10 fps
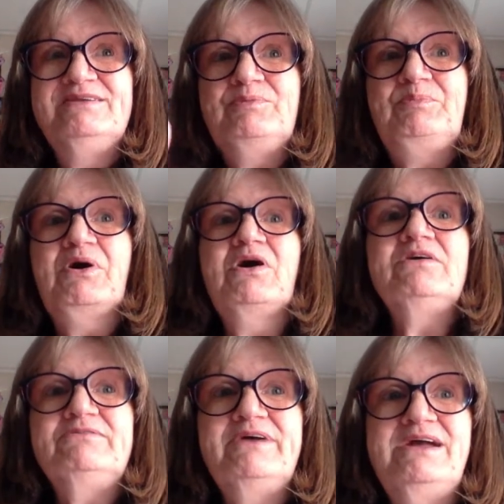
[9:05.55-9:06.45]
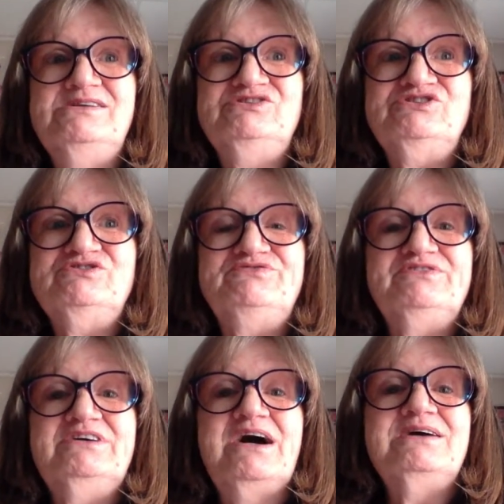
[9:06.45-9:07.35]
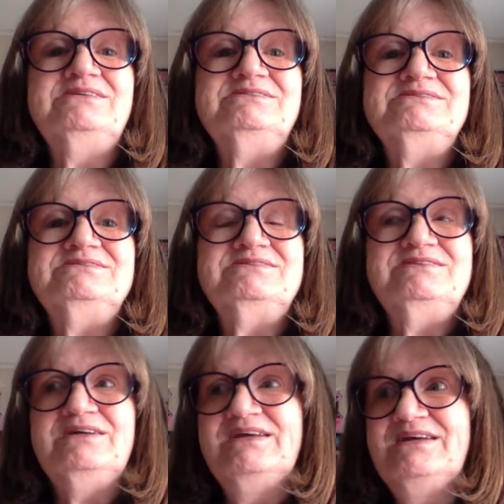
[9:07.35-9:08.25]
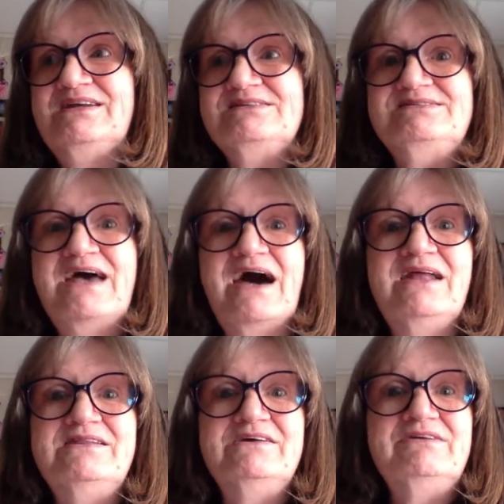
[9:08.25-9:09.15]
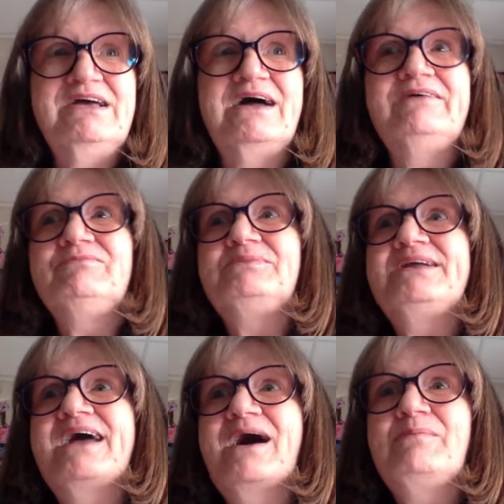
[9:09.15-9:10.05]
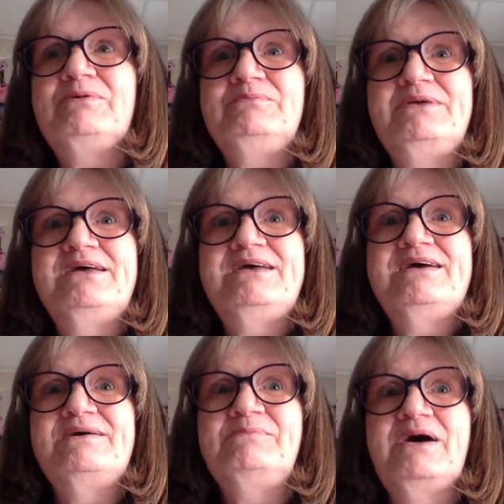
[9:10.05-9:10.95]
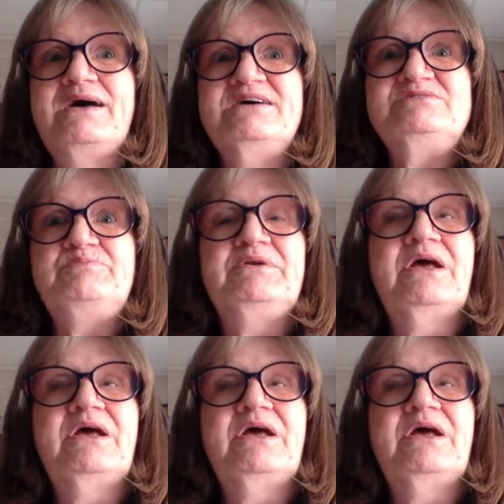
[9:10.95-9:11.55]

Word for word: The park ranger forgot to get us out of there. He got everybody out but me and my husband.